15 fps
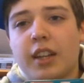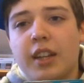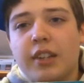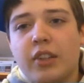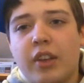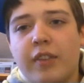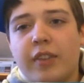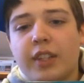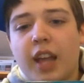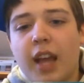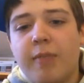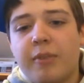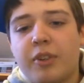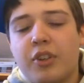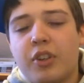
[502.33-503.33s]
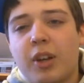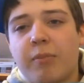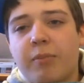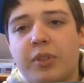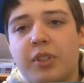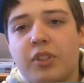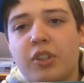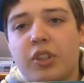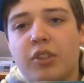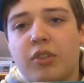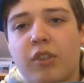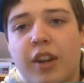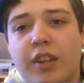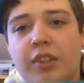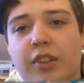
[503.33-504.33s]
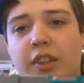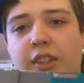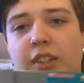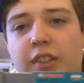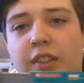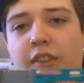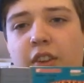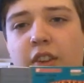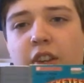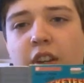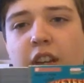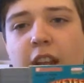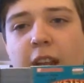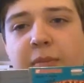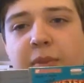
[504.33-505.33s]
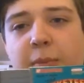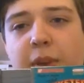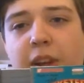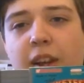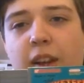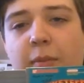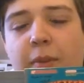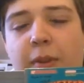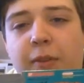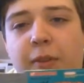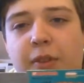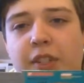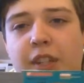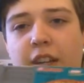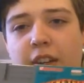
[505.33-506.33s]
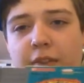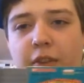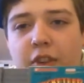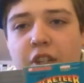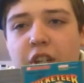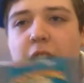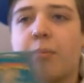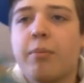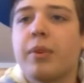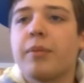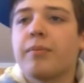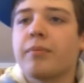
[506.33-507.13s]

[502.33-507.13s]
So you have to time your jumps just right. So this is a good game to pick up if you see it for cheap.